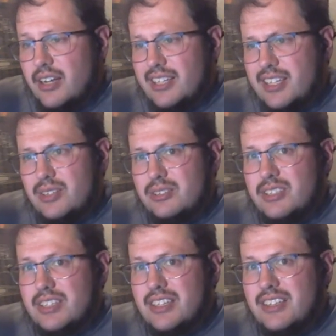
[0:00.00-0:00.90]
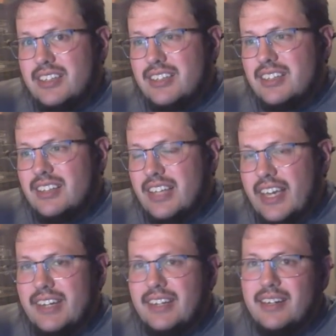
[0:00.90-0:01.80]
Thank you to
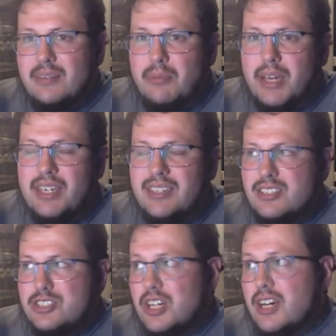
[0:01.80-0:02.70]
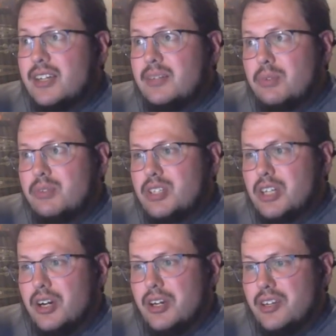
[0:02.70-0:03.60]
Landon and Mike and Sean and Moving
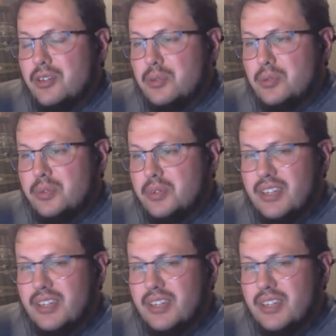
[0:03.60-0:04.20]
Target who